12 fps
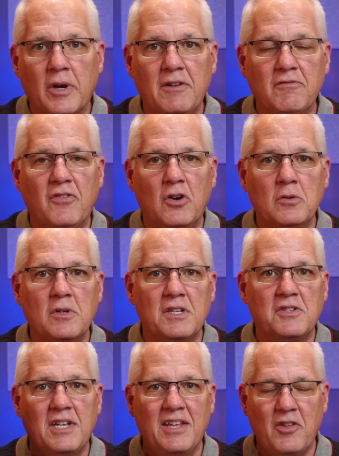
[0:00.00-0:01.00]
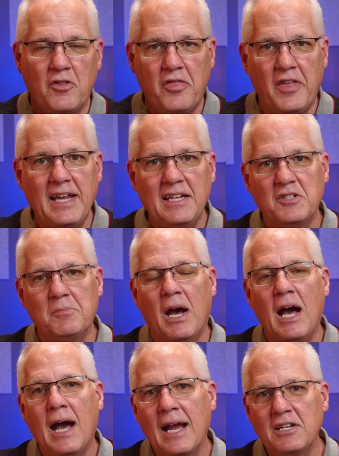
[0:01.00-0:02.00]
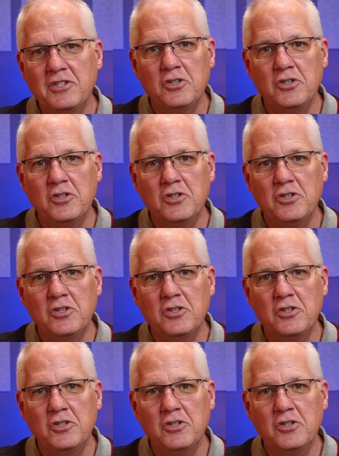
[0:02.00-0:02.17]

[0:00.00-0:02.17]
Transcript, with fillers: in focus and the things behind